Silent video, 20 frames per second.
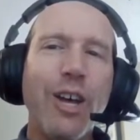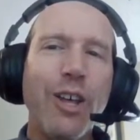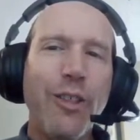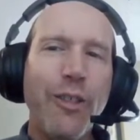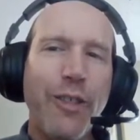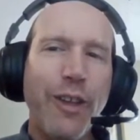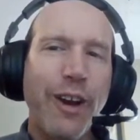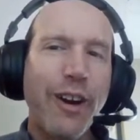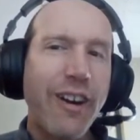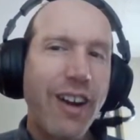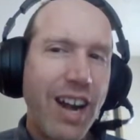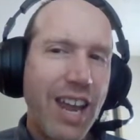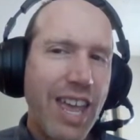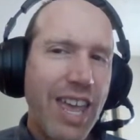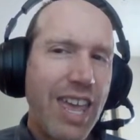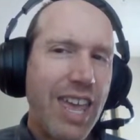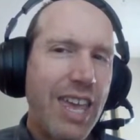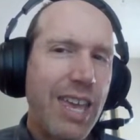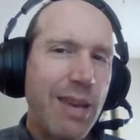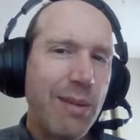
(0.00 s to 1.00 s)
their
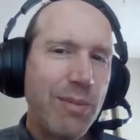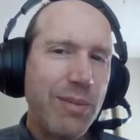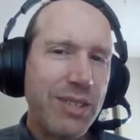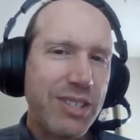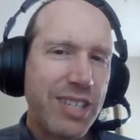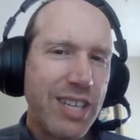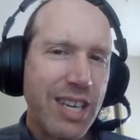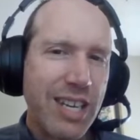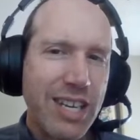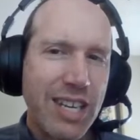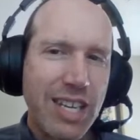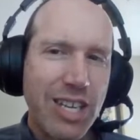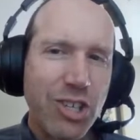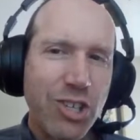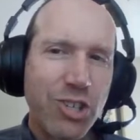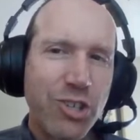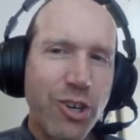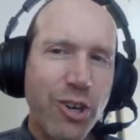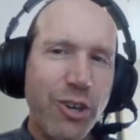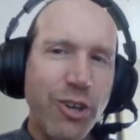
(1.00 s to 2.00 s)
aims in
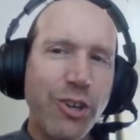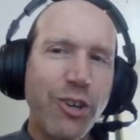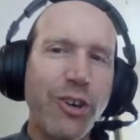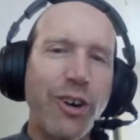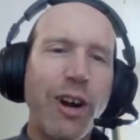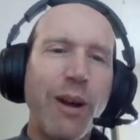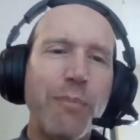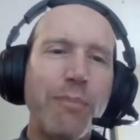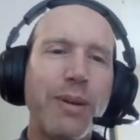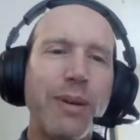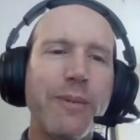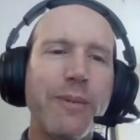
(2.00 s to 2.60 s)
Eastern Europe.